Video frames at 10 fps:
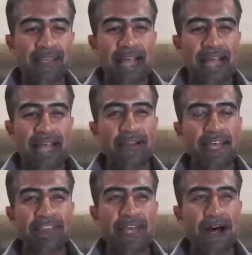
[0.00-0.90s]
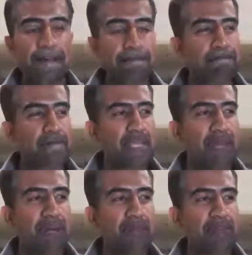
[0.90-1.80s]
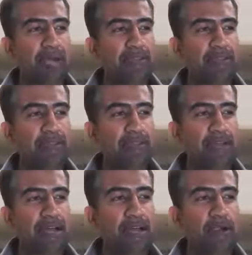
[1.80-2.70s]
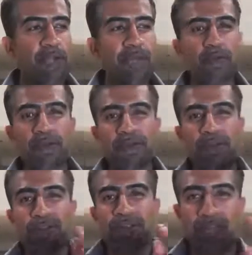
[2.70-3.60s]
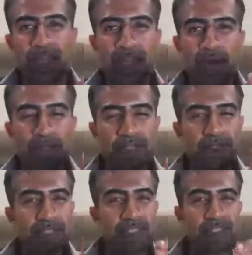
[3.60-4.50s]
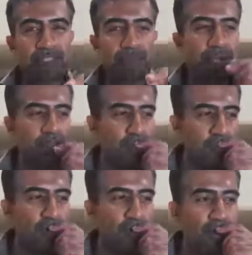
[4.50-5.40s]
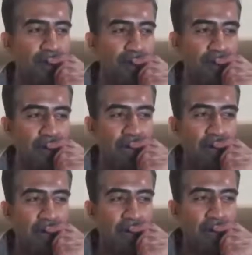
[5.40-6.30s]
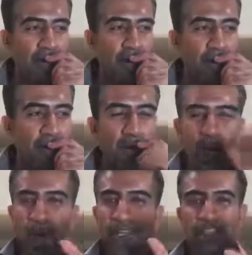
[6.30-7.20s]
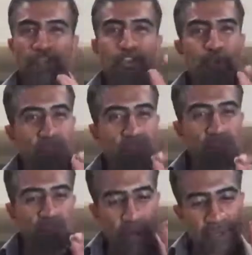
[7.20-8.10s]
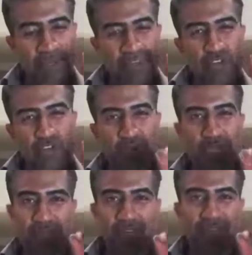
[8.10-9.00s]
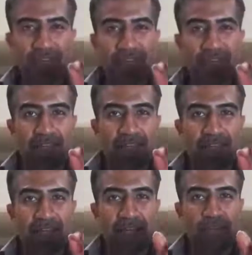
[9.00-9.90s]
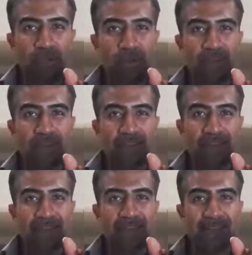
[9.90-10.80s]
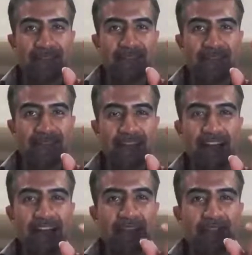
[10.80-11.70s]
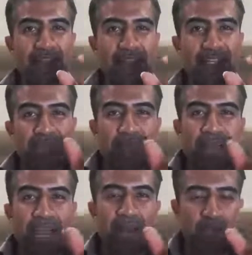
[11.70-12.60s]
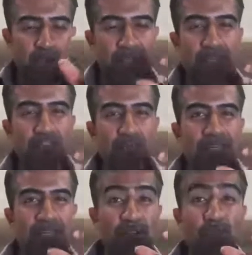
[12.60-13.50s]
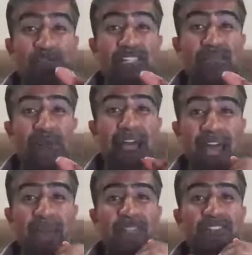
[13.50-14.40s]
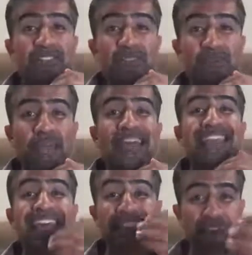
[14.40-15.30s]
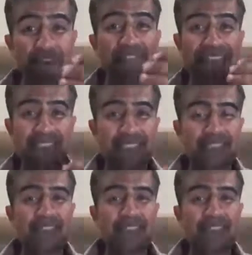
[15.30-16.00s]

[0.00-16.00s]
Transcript: how that's done. And I really want to focus that. I want to do this in two parts. I want to talk about part one is triggers. What are the triggers that cause us to have these bad habits? What are the triggers that cause these bad habits to take effect?